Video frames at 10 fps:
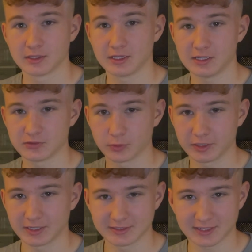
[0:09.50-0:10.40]
it's
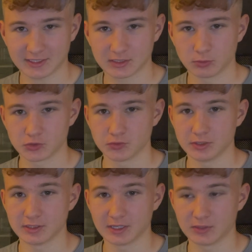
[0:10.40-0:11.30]
exactly what you
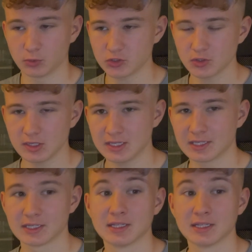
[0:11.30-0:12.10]
need. And what you need